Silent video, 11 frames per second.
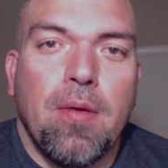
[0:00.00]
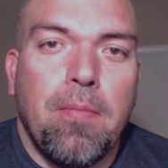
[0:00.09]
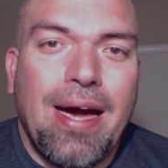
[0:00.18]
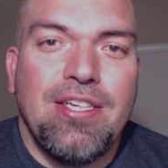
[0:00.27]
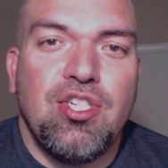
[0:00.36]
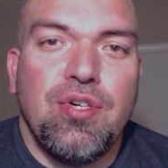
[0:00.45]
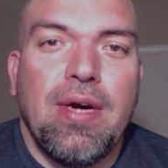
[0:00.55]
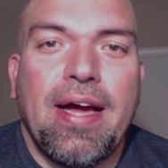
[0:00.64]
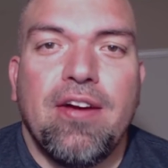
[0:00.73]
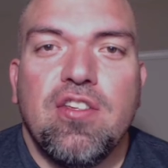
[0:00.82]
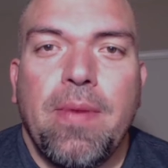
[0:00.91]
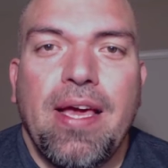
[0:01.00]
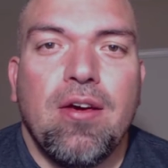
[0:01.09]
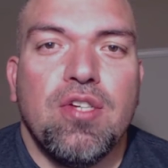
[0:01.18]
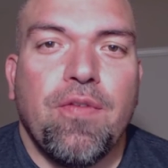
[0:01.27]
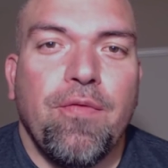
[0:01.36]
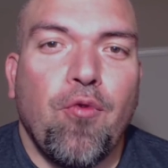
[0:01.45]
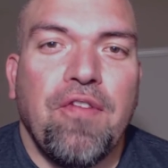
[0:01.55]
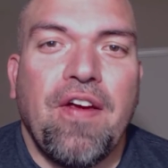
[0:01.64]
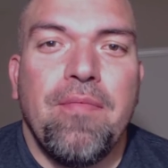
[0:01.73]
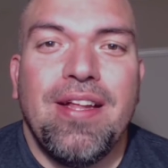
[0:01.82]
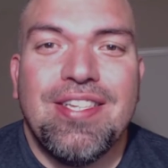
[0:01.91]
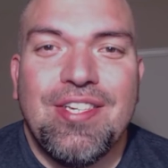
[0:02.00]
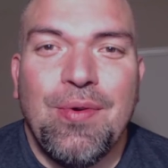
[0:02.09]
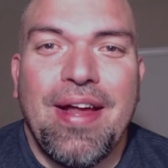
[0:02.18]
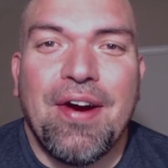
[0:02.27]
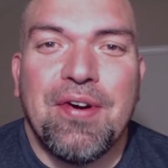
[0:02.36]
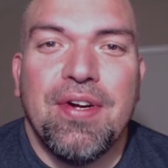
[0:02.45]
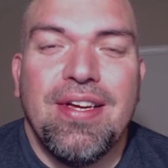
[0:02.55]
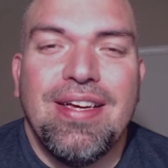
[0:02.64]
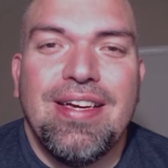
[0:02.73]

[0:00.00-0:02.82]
Mind you, Iron Debate goes from 45 minutes to an hour.